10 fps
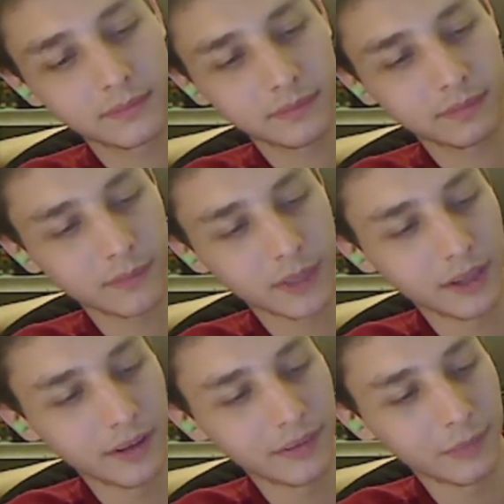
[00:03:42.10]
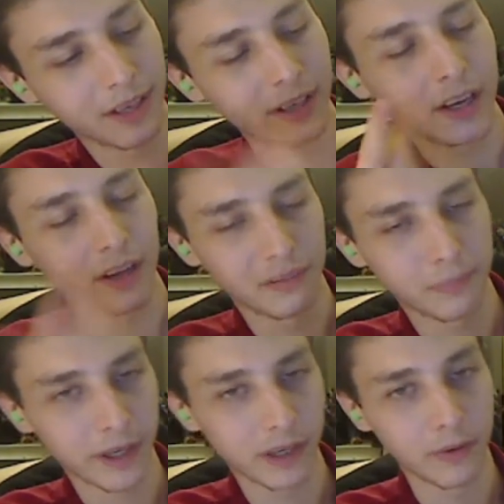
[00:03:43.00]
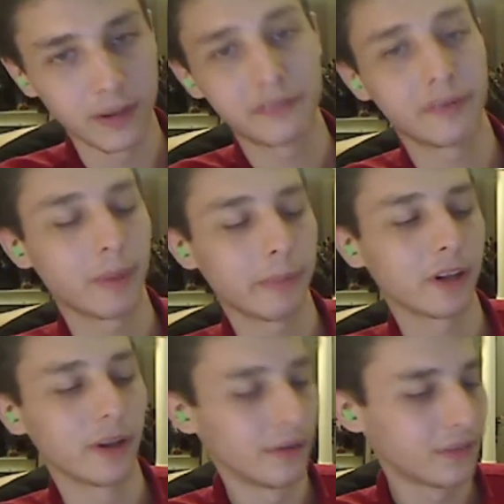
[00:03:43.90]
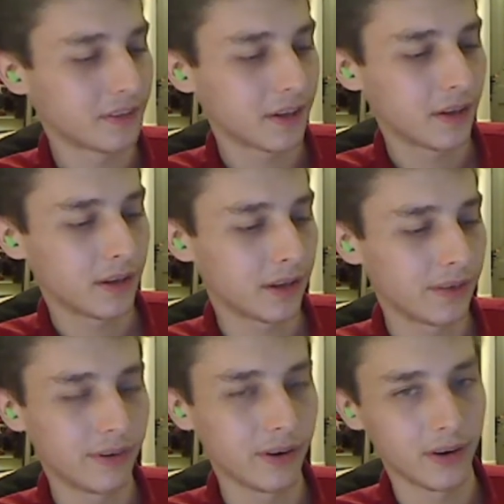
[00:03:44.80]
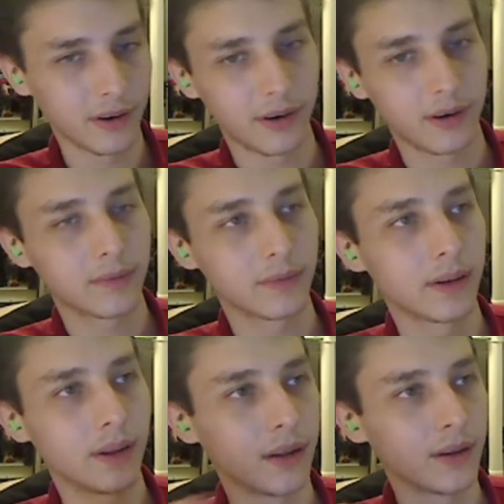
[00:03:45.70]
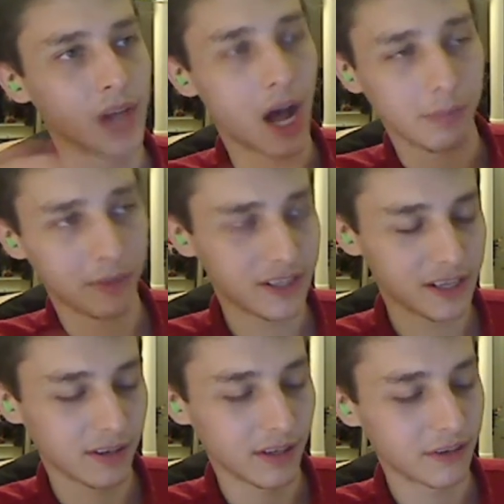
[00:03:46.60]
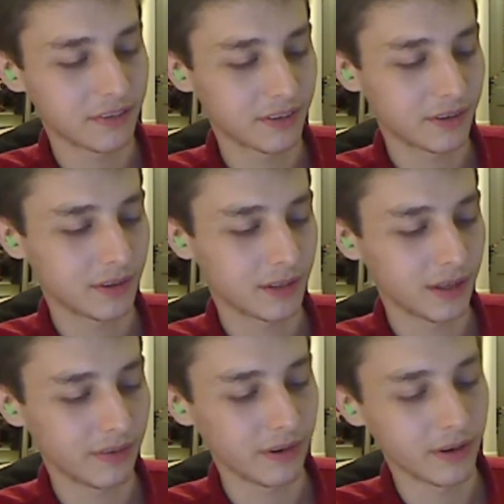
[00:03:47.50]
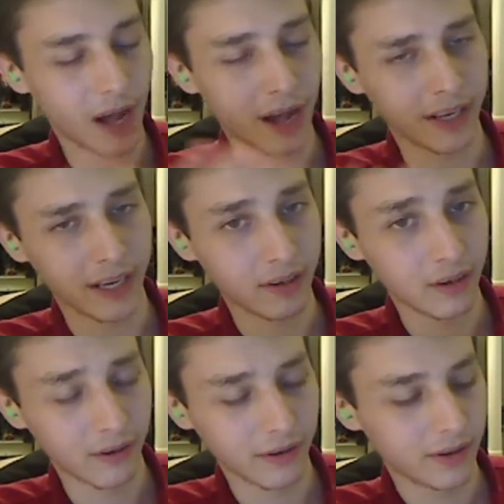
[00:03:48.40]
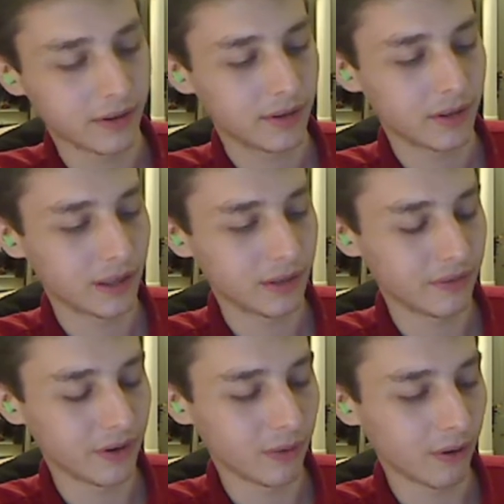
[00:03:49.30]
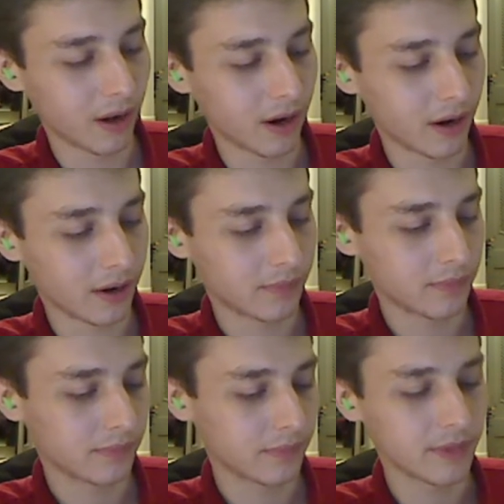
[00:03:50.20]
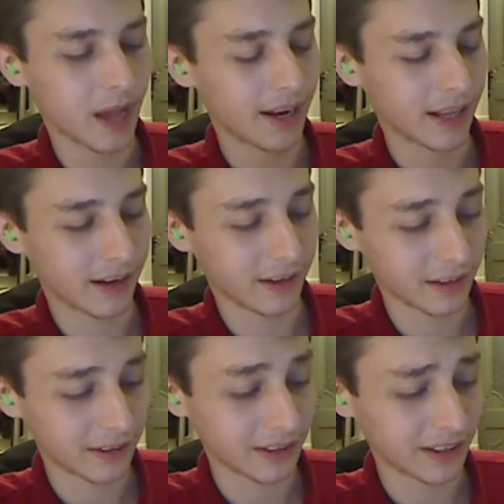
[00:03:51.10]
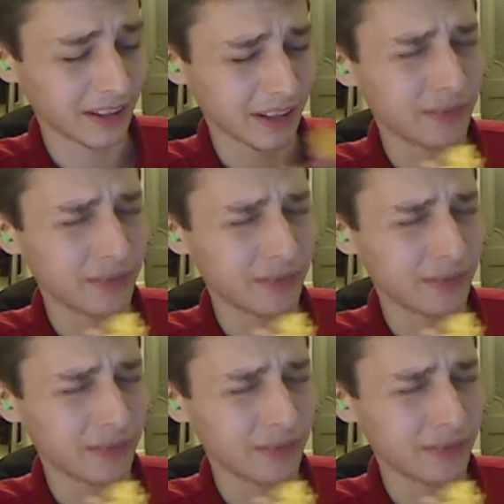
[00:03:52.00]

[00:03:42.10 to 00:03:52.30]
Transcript: it is a bit conspicuous from up close. If you're non-meticulous, if you're non-anal, if you are non-analytical, if